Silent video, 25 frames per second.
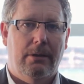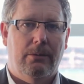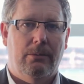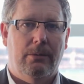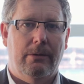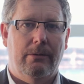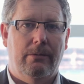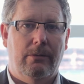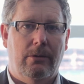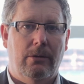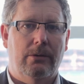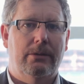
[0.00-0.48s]

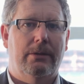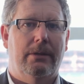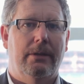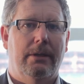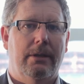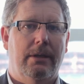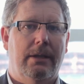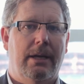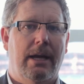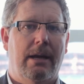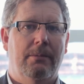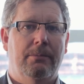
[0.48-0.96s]
We've looked at
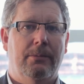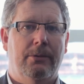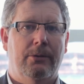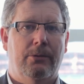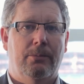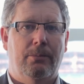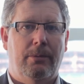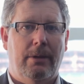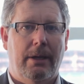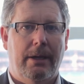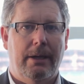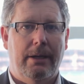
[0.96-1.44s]
the government's
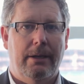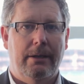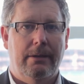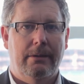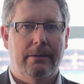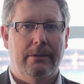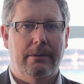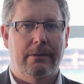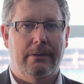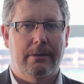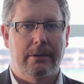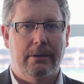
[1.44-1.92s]
plan
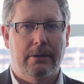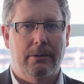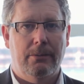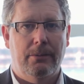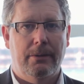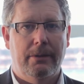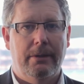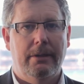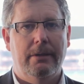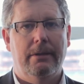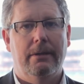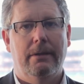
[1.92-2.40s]
to deal
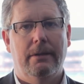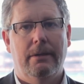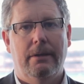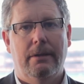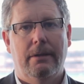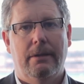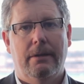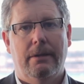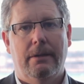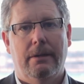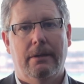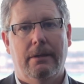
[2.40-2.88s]
with it,
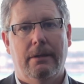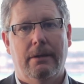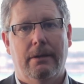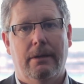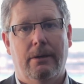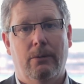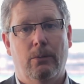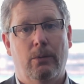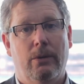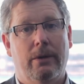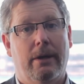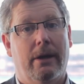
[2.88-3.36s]

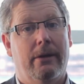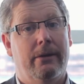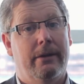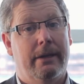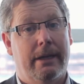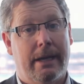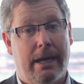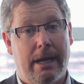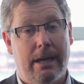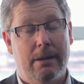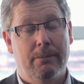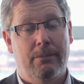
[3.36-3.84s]
and we're going to
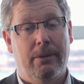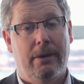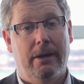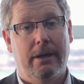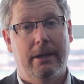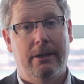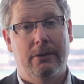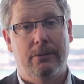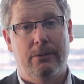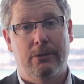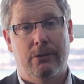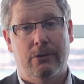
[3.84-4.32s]

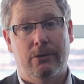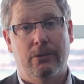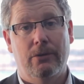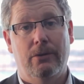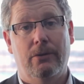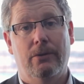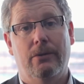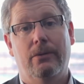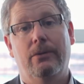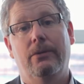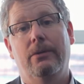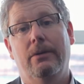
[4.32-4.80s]
campaign to
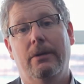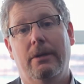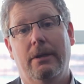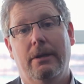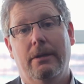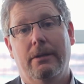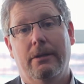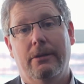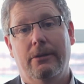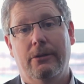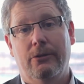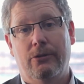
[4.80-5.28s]
ensure
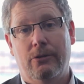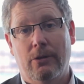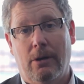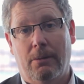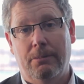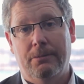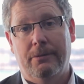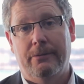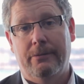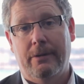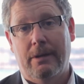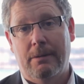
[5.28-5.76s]
that the
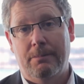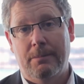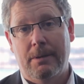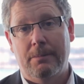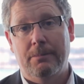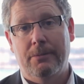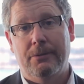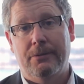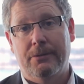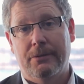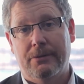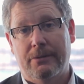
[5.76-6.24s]
jobs of our
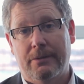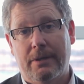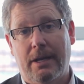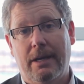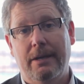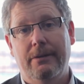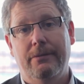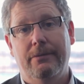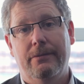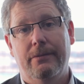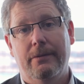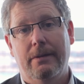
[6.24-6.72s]
members are
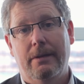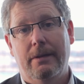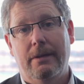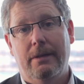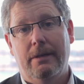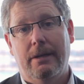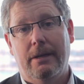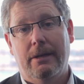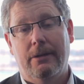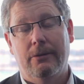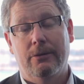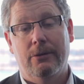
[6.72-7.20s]
safe
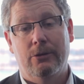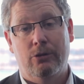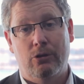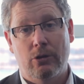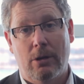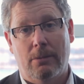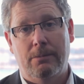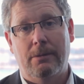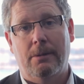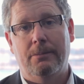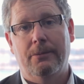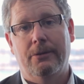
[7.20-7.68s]
and there are
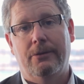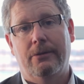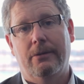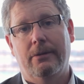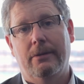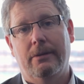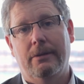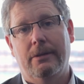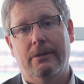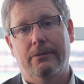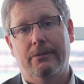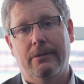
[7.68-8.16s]
job
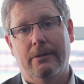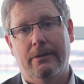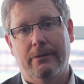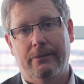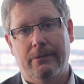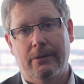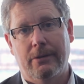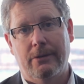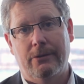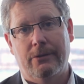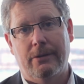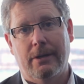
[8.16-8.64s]
opportunities for the
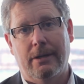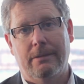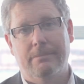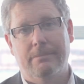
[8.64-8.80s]
future.